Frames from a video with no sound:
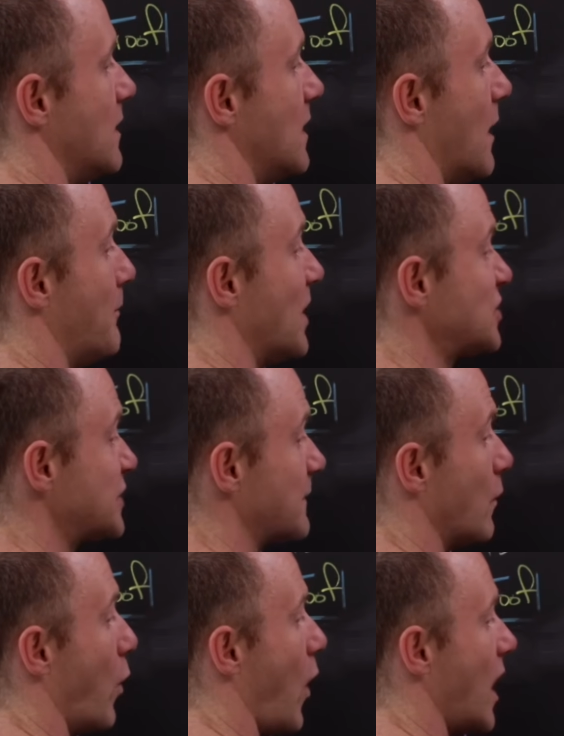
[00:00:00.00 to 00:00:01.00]
a bunch
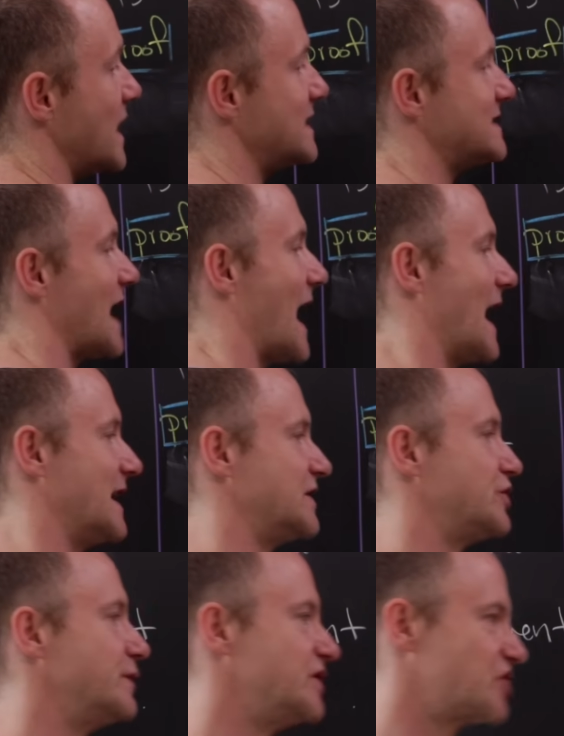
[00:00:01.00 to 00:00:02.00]
of ones added
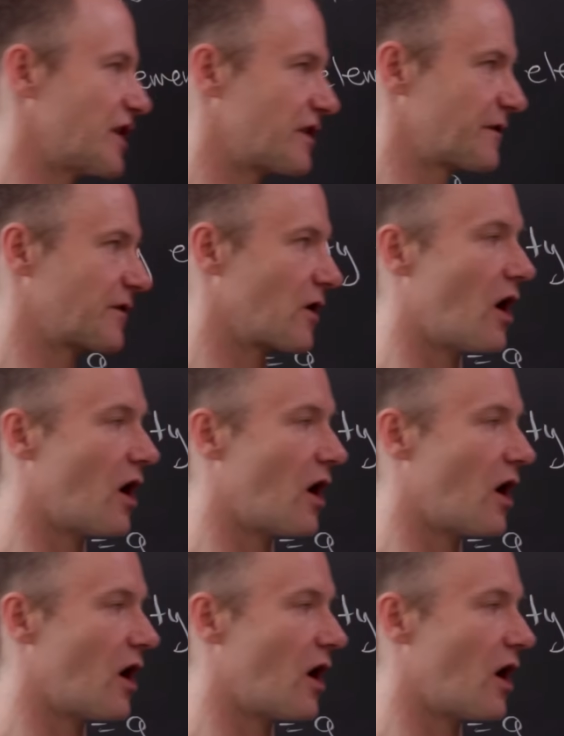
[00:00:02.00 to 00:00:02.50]
to each other for